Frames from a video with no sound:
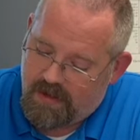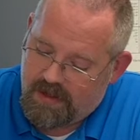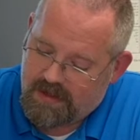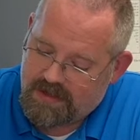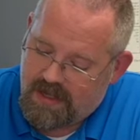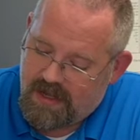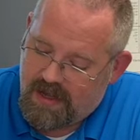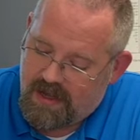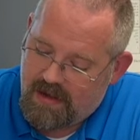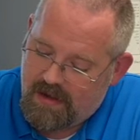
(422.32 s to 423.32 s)
is
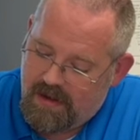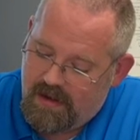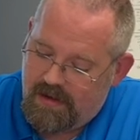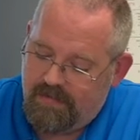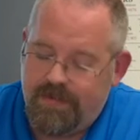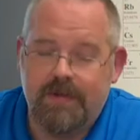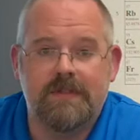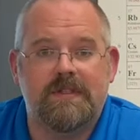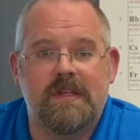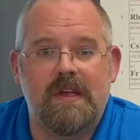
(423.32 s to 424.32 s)

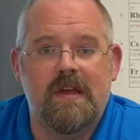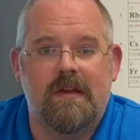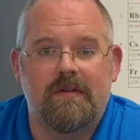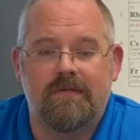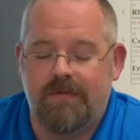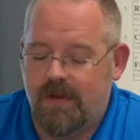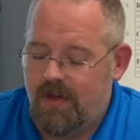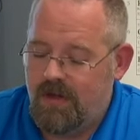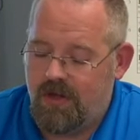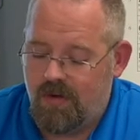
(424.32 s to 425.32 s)
NaCl.
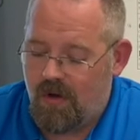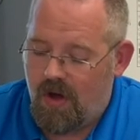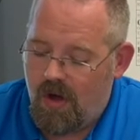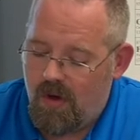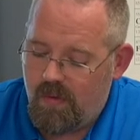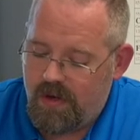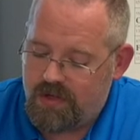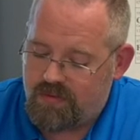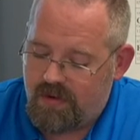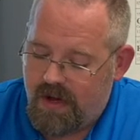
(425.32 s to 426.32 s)
You
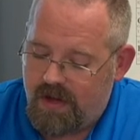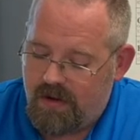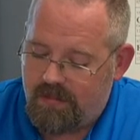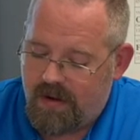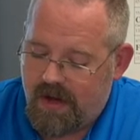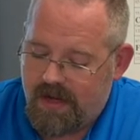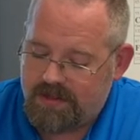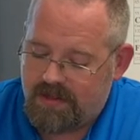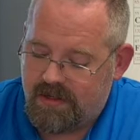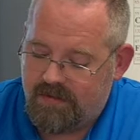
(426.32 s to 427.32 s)
always write your
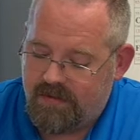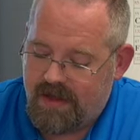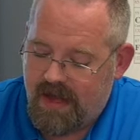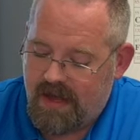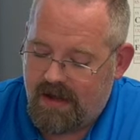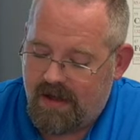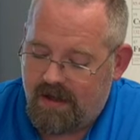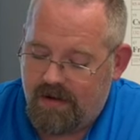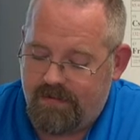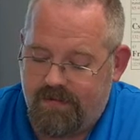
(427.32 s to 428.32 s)
positive
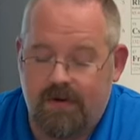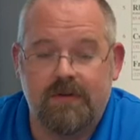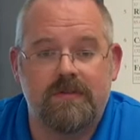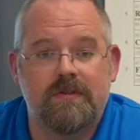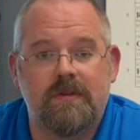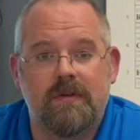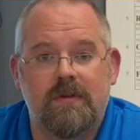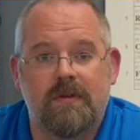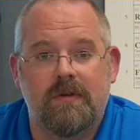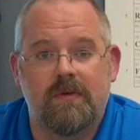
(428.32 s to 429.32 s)
cation first,
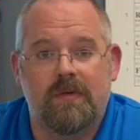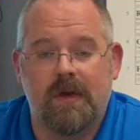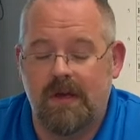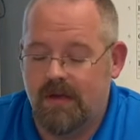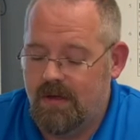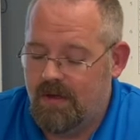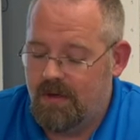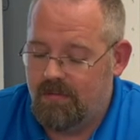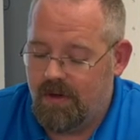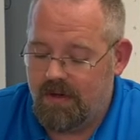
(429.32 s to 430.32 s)
okay?
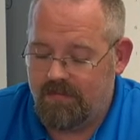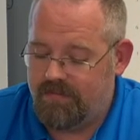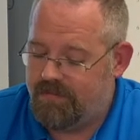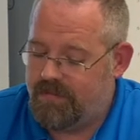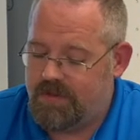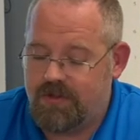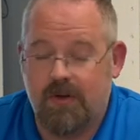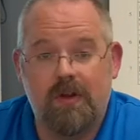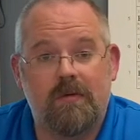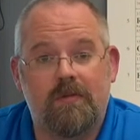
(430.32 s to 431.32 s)
But
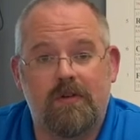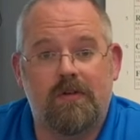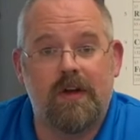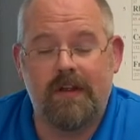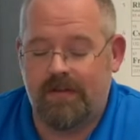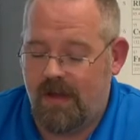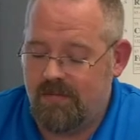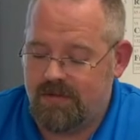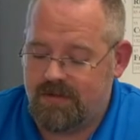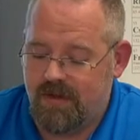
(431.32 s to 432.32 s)
sodium chloride,
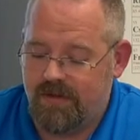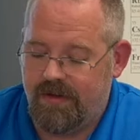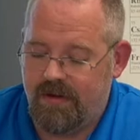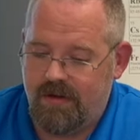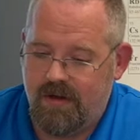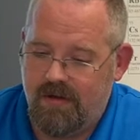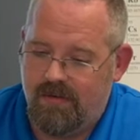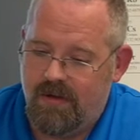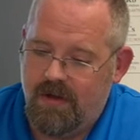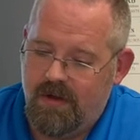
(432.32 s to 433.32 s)
table salt, there you go.
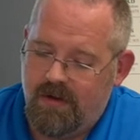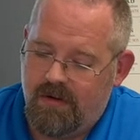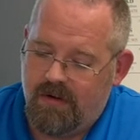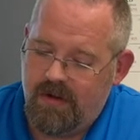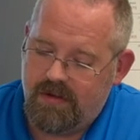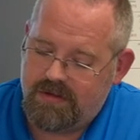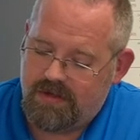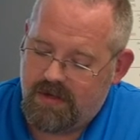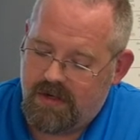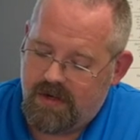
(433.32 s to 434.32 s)
All right, let's
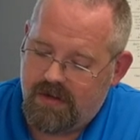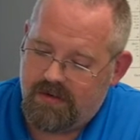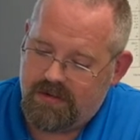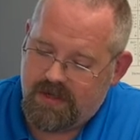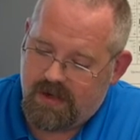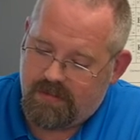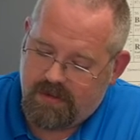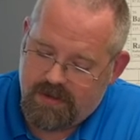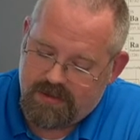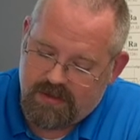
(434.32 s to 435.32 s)
look at another example.
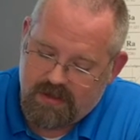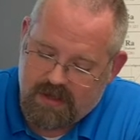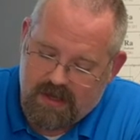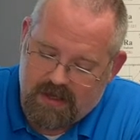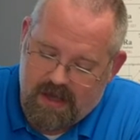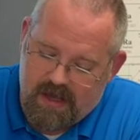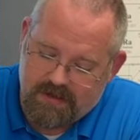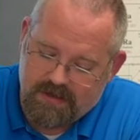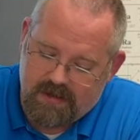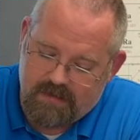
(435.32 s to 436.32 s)
Let's look at
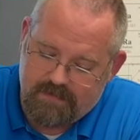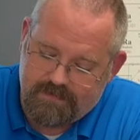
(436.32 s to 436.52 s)
calcium